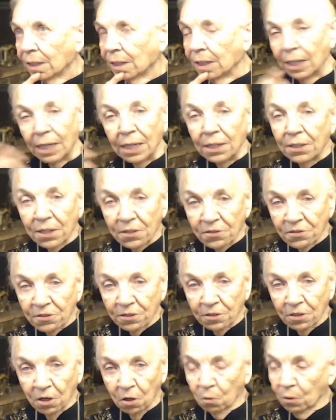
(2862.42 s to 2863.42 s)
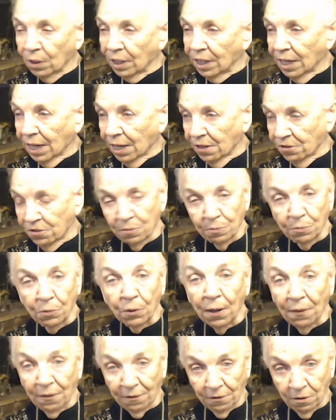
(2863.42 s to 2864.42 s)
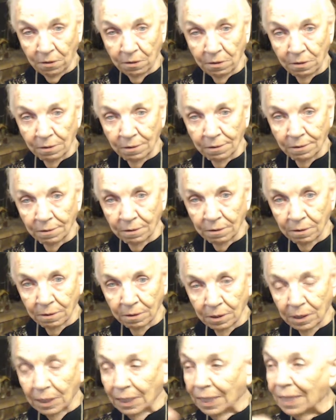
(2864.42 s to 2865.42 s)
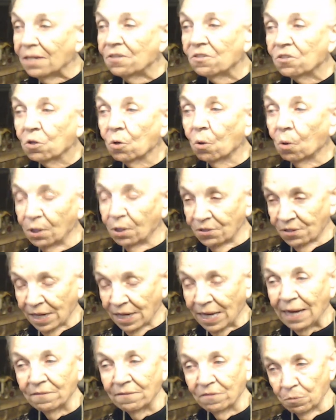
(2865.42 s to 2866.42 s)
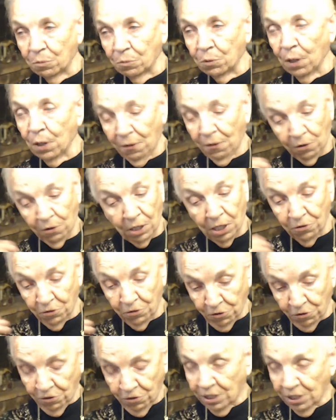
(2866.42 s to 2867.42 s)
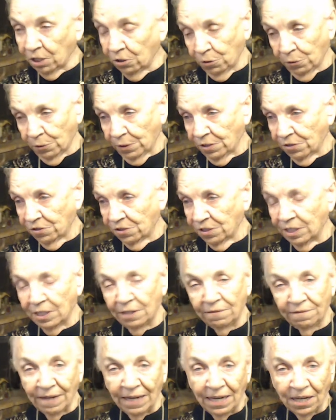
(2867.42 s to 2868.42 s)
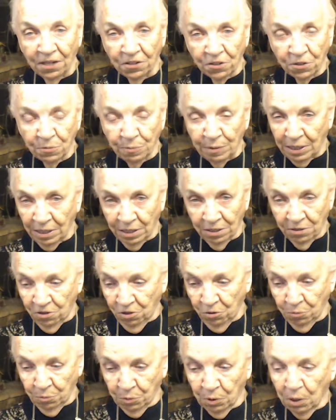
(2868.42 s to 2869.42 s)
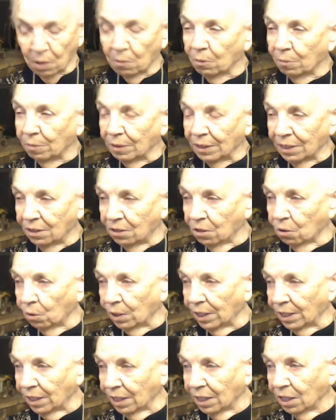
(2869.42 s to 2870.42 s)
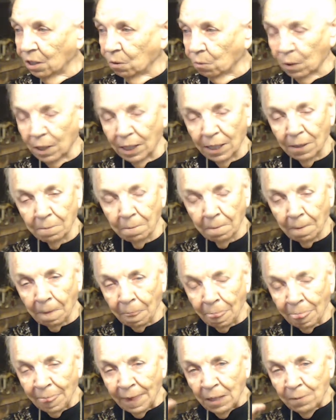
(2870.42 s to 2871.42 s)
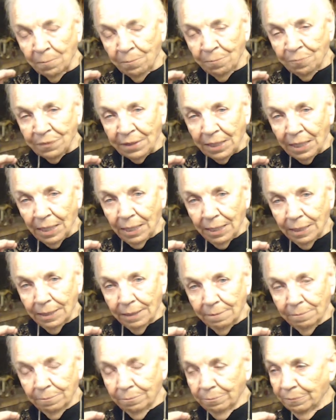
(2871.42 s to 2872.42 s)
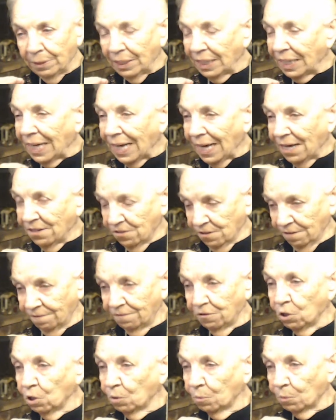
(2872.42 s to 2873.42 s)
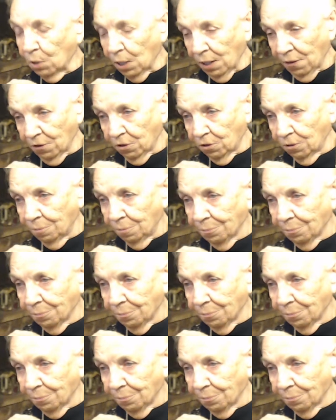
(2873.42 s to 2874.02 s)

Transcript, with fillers: He doesn't know he has a brother. He's going to have a brother. I'll just tell you this in advance because you probably know it anyway. But he has a full brother.